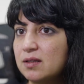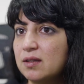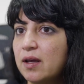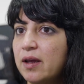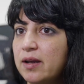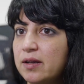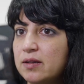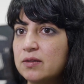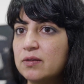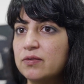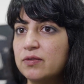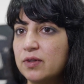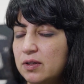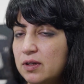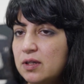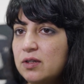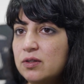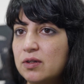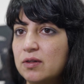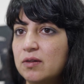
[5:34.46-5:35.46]
kinds of
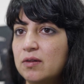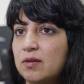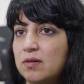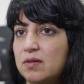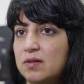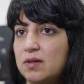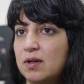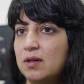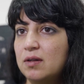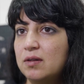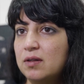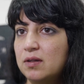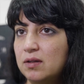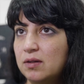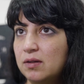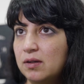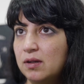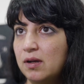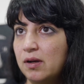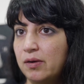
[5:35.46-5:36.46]
conditions. That
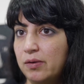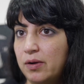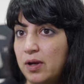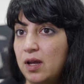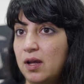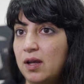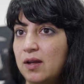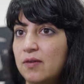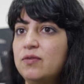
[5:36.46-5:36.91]
okay,